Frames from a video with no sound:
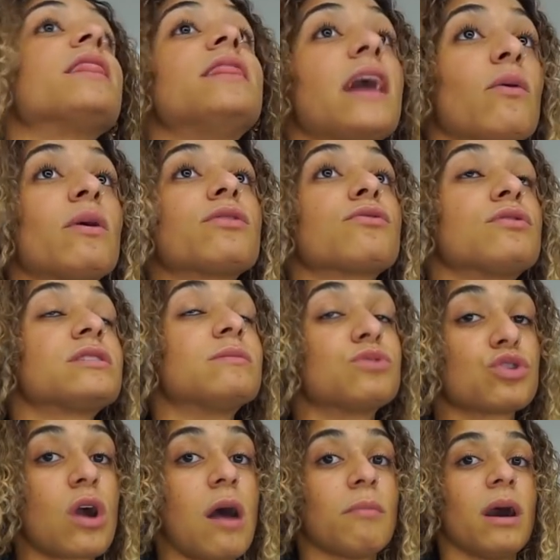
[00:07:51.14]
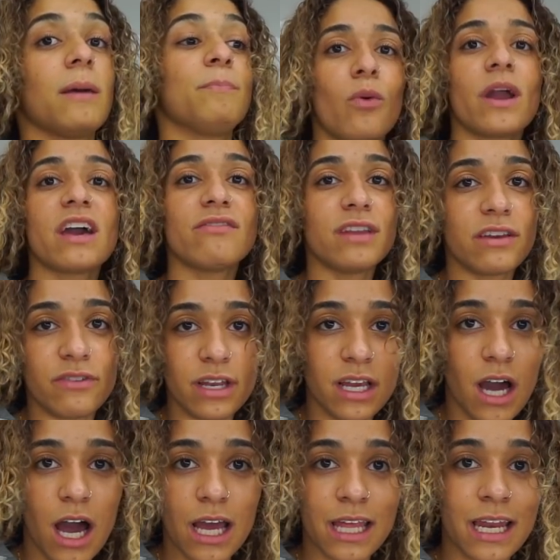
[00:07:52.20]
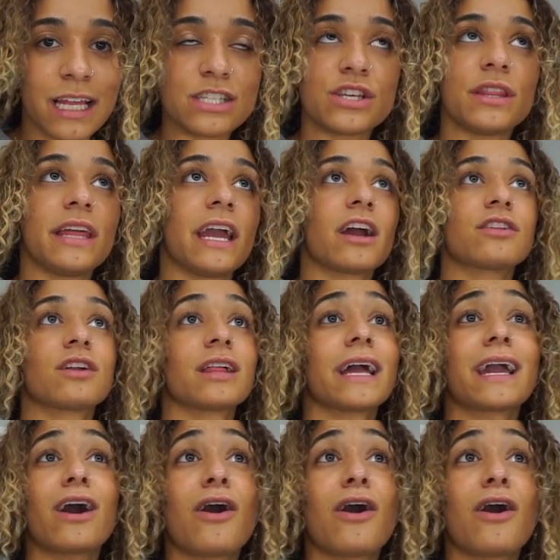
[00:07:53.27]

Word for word: They went through some trauma. We haven't even gotten into the air and they're like,